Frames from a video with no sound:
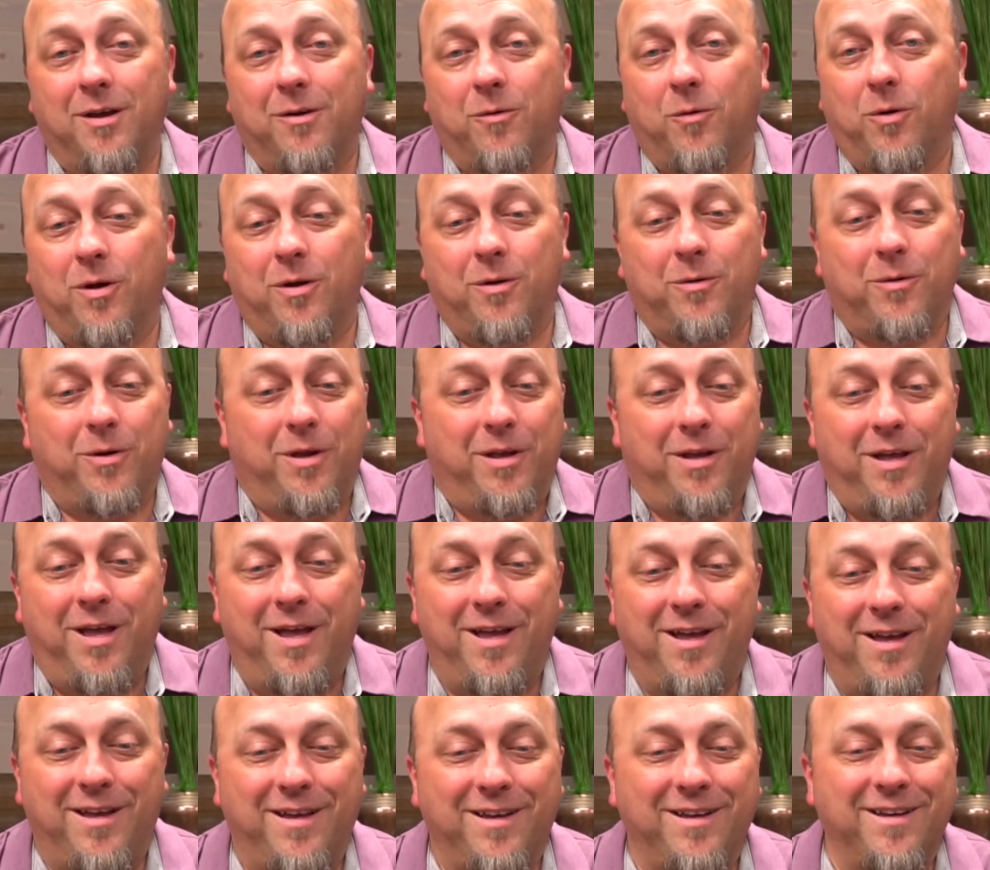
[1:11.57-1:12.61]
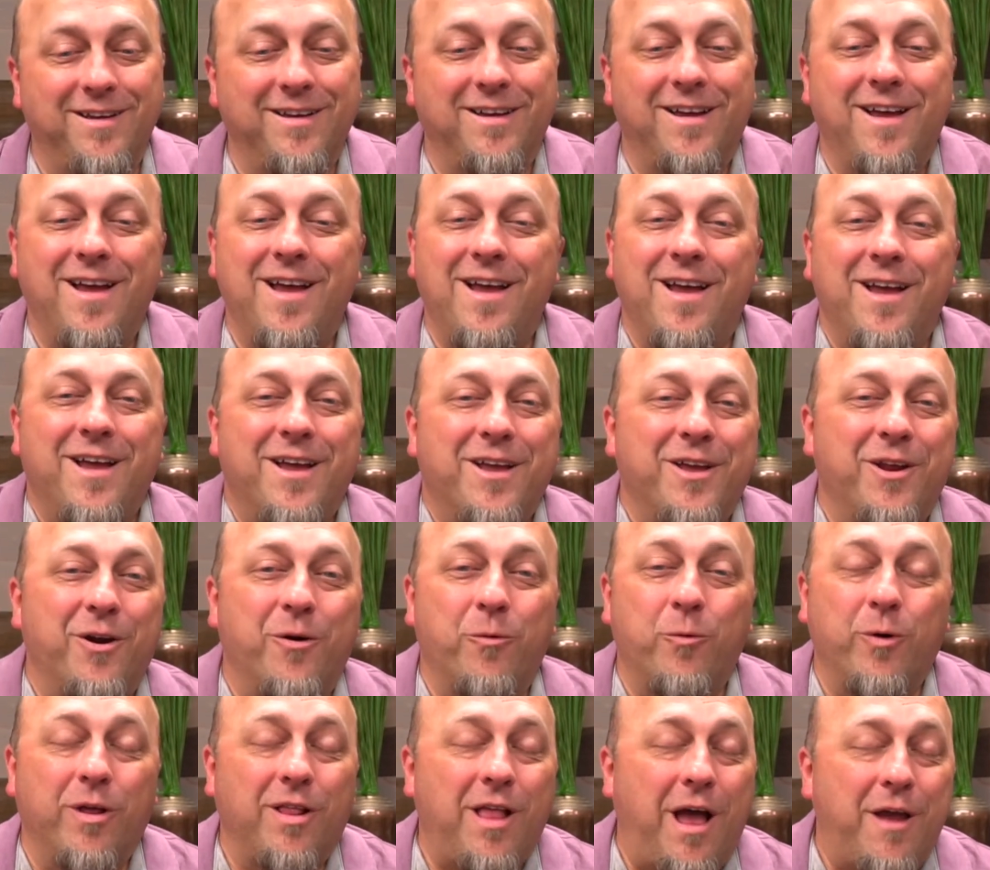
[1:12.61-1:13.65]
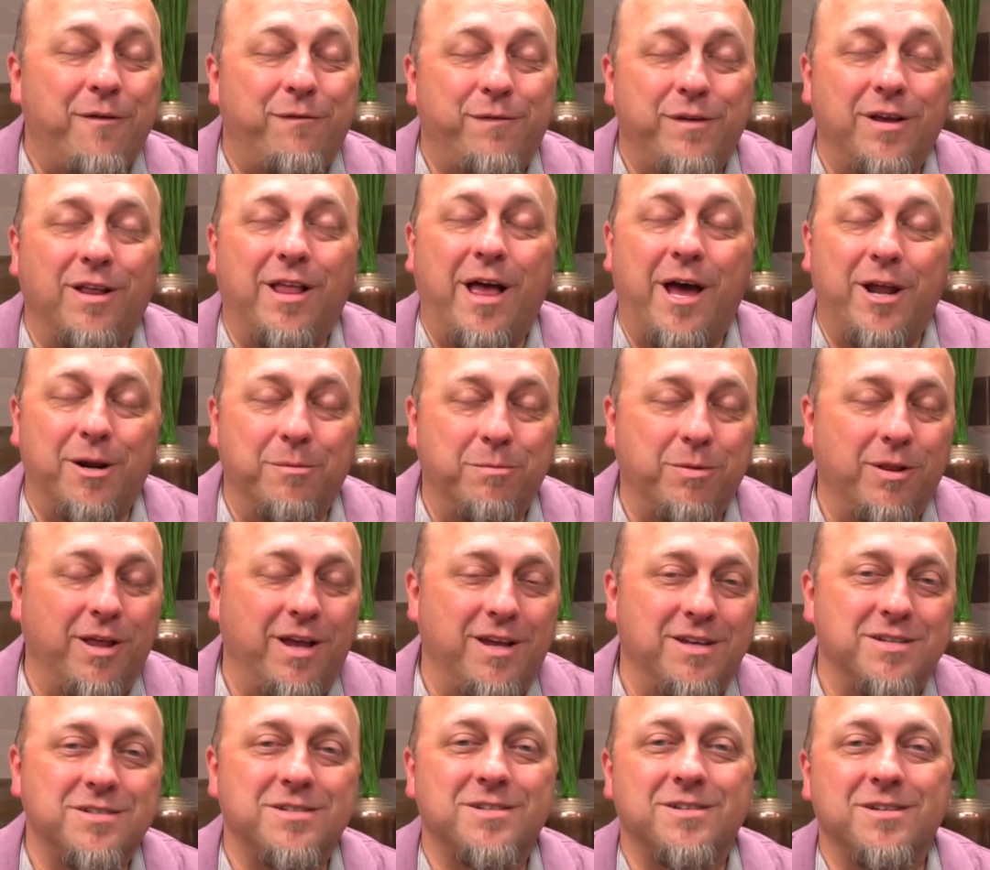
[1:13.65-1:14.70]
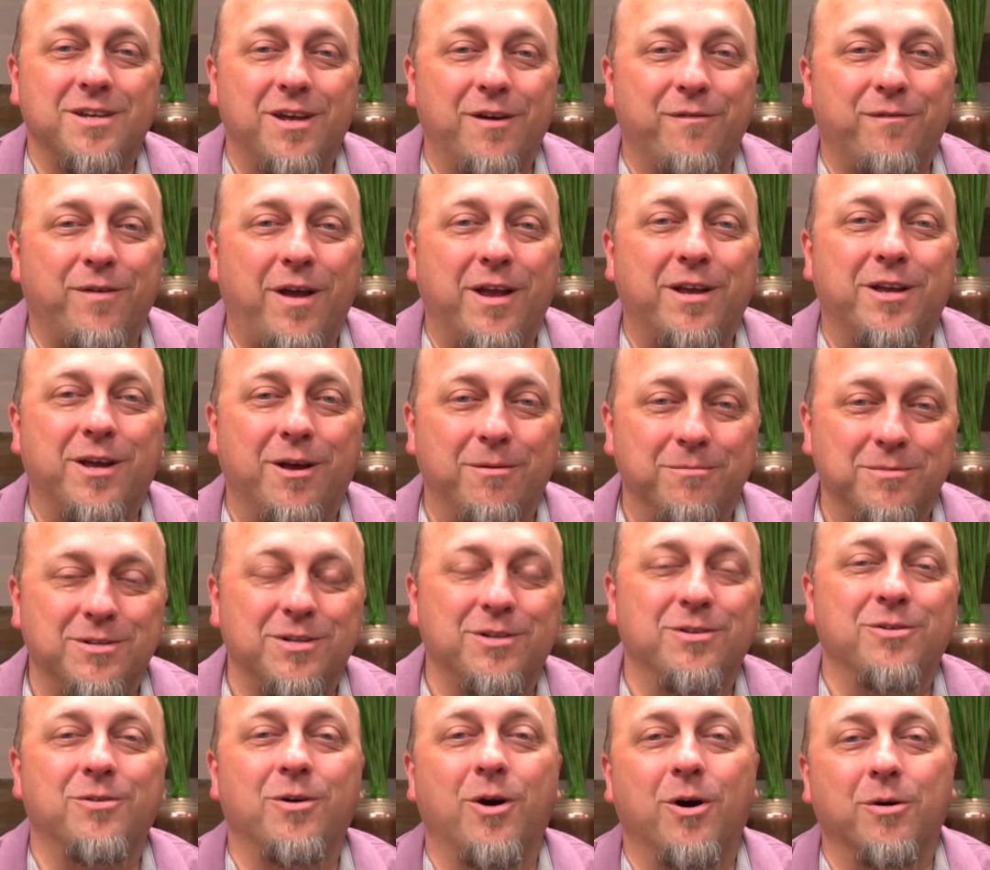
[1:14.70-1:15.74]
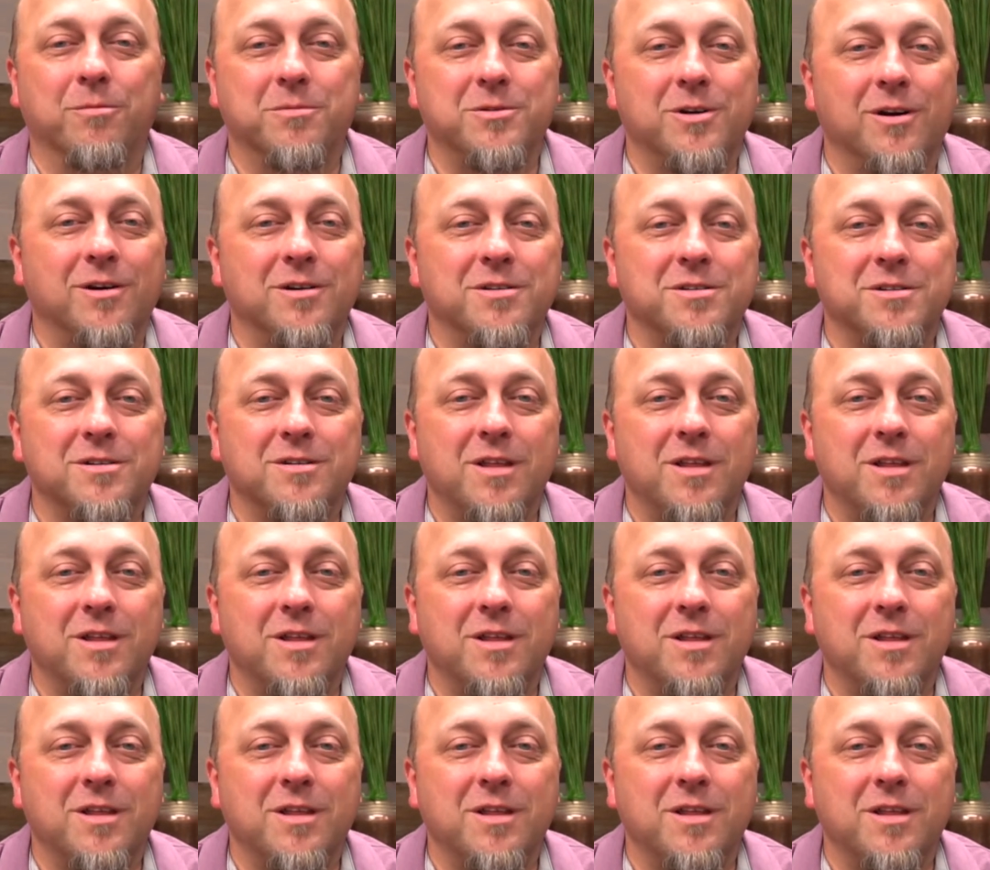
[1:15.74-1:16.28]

will I feel out of place if I come to New Hope Church?